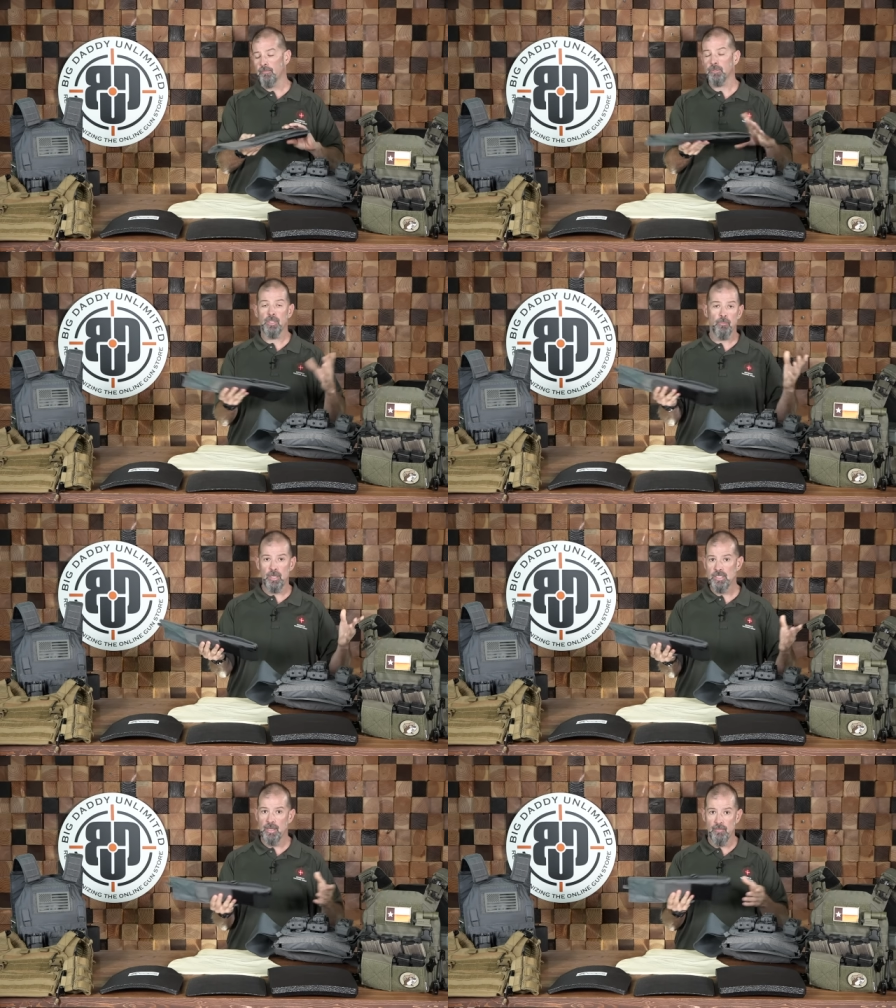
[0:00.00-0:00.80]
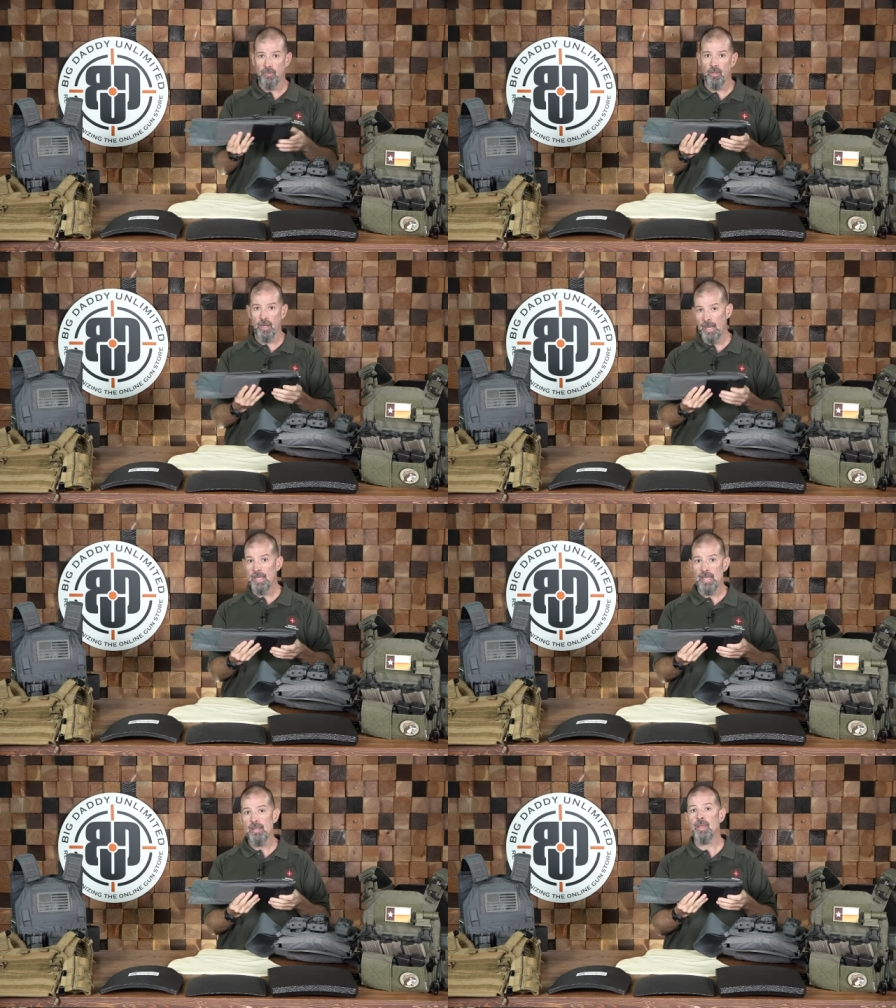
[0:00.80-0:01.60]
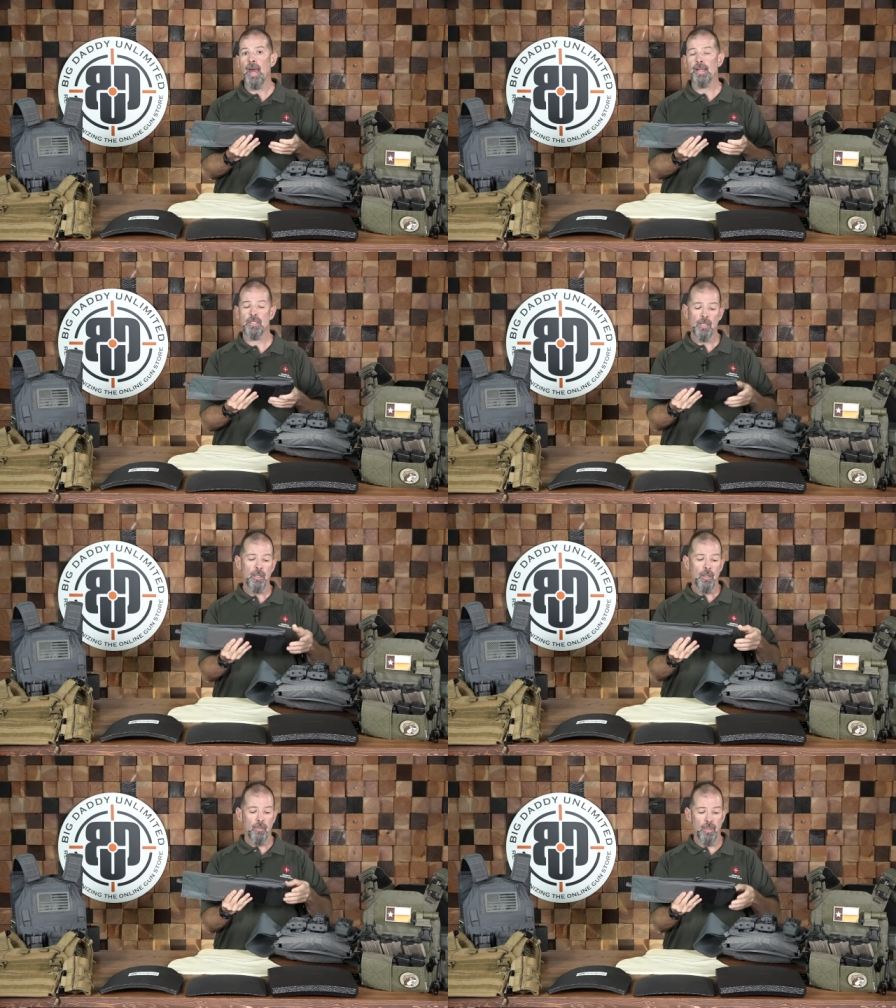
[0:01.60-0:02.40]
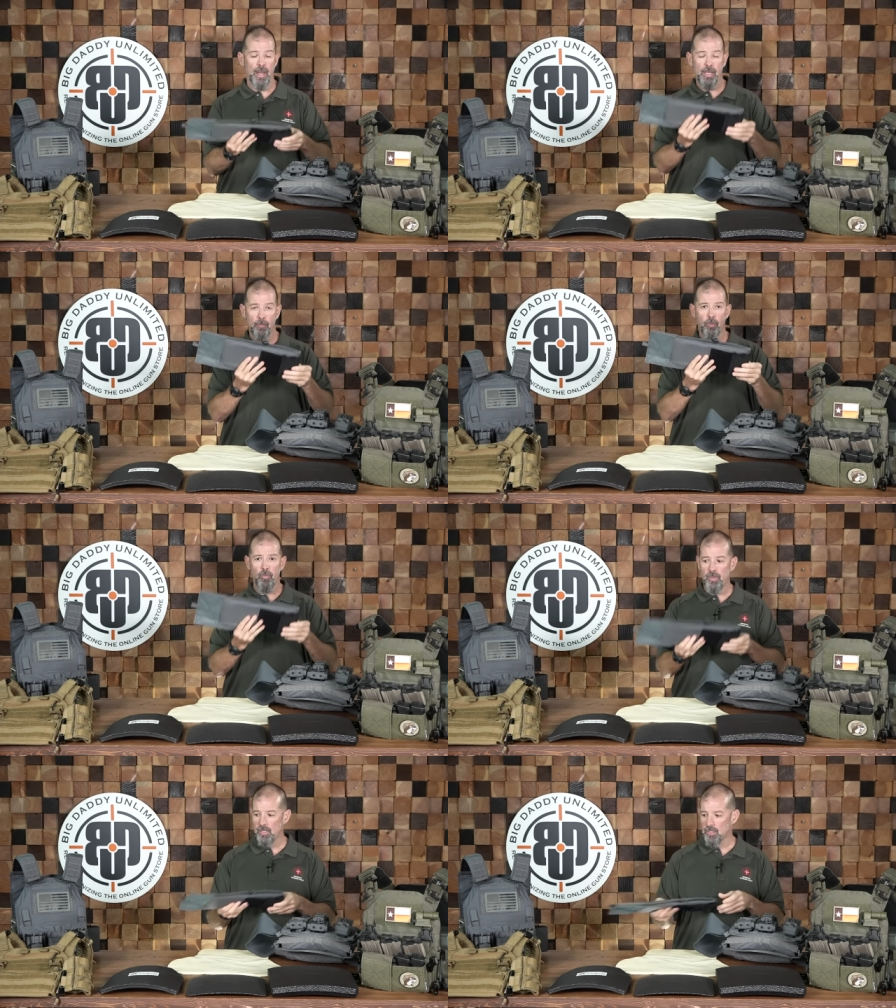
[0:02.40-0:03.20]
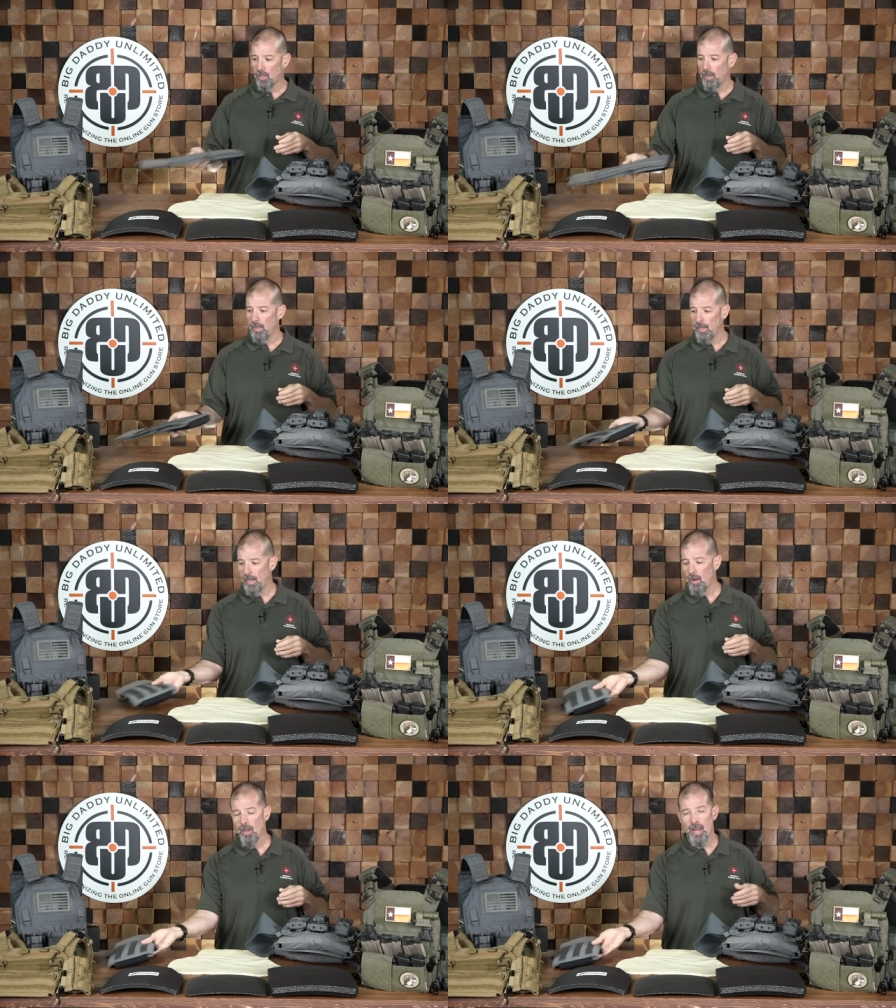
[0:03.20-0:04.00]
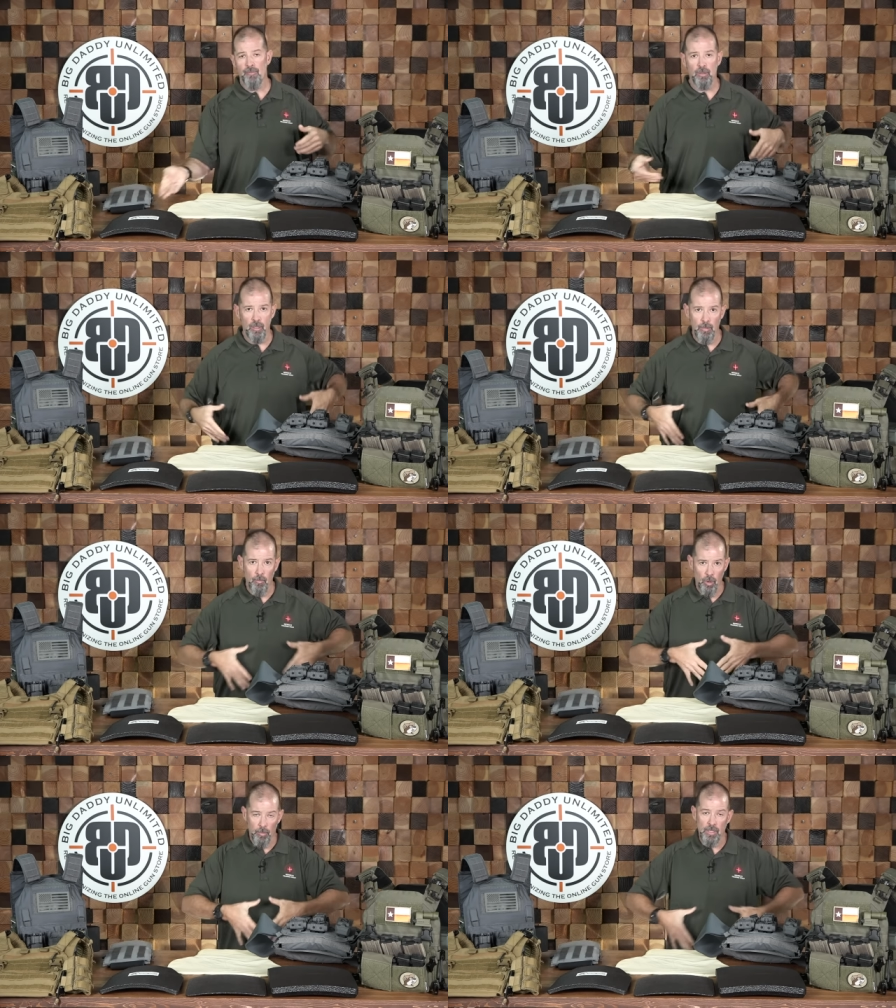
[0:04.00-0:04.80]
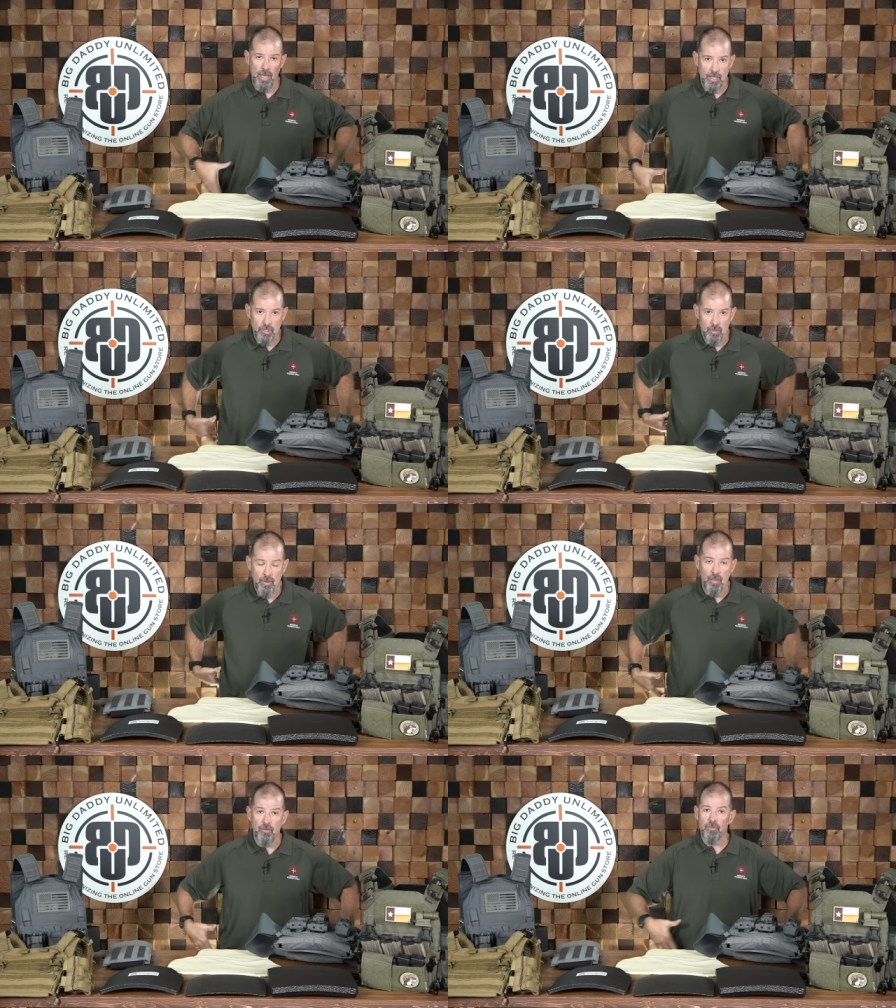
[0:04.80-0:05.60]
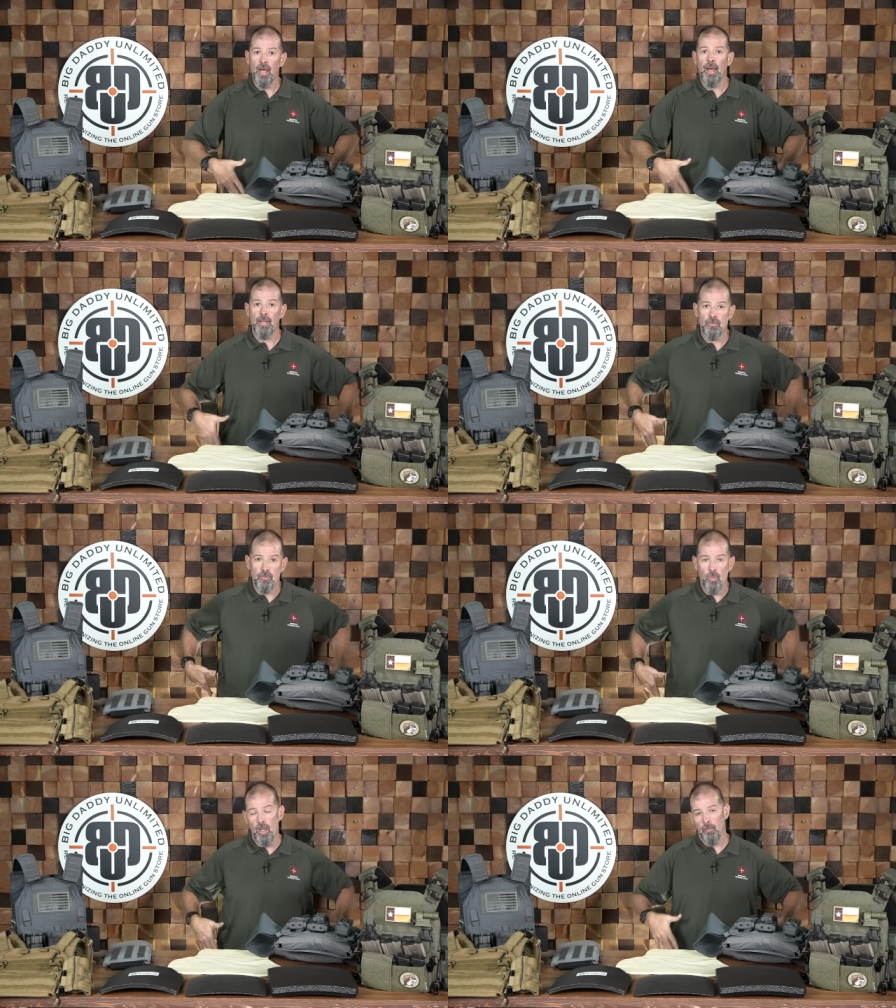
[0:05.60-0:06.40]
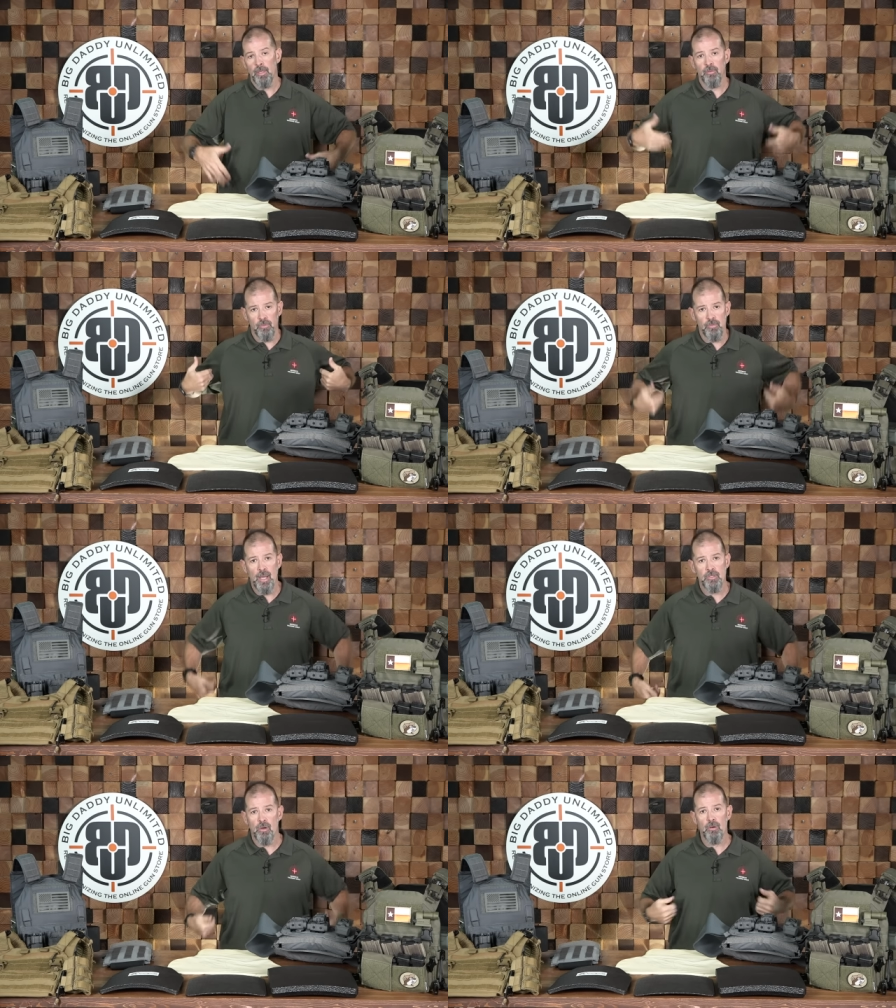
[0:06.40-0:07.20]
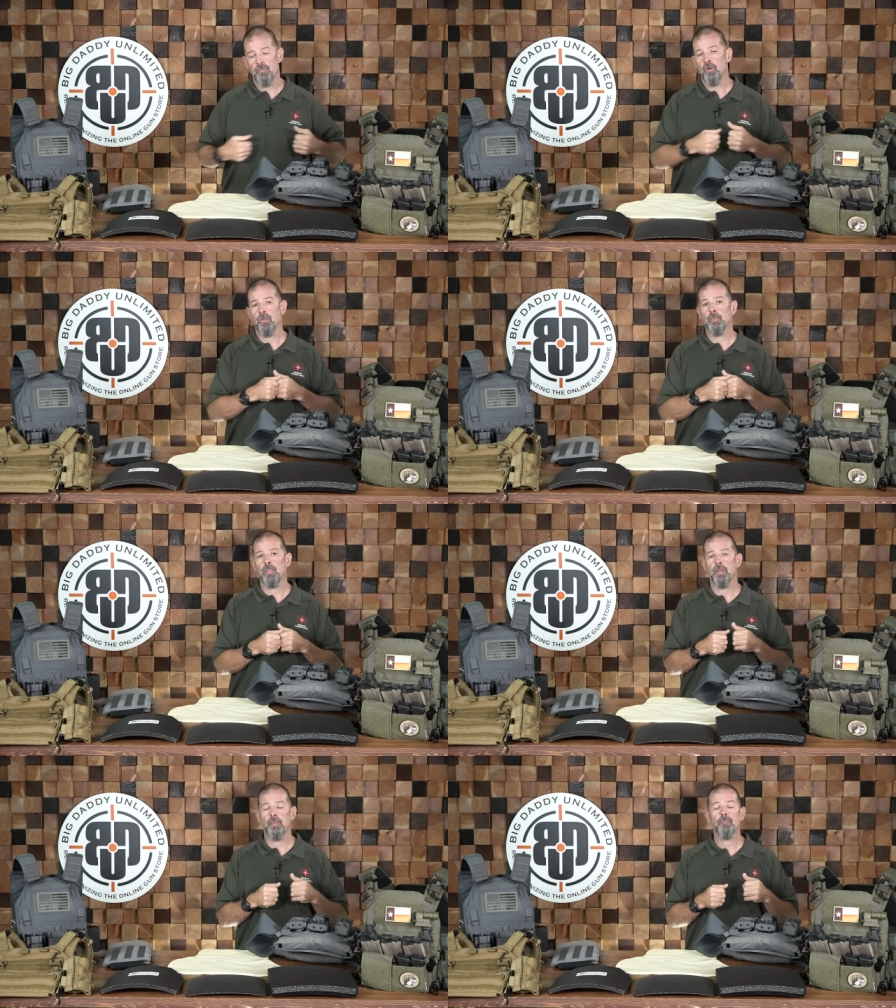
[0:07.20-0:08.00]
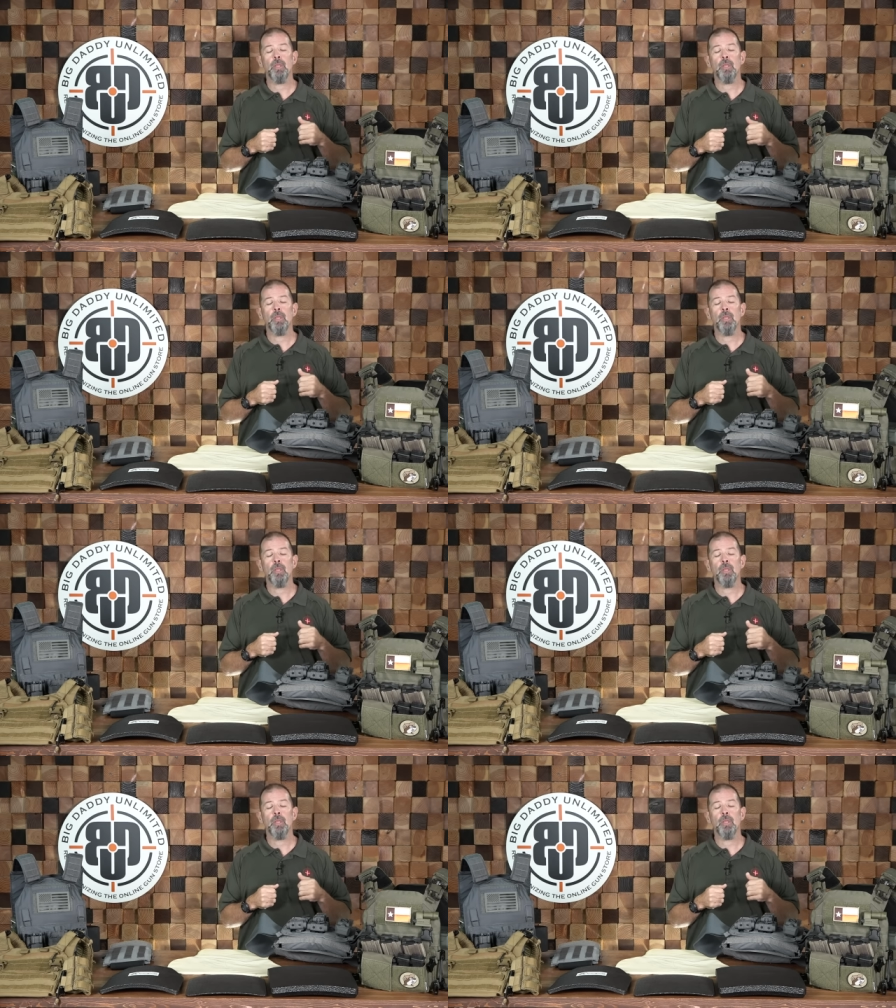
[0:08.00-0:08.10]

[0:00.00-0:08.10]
if for some reason I feel that I need that, then I can put these on and now I'll have a little bit more protection around the sides as well because the sides are a vulnerability.